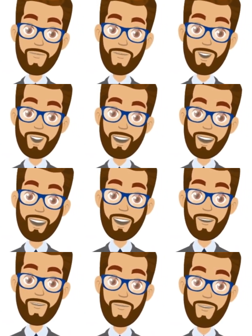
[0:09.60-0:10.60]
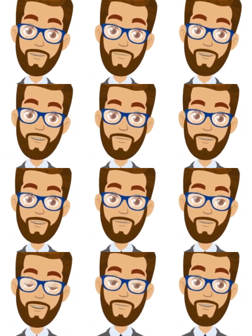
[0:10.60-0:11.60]
you why fraud takes
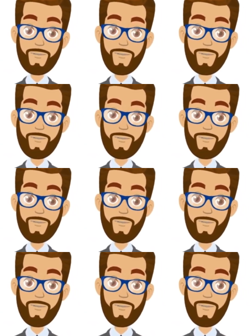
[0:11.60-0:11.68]
place.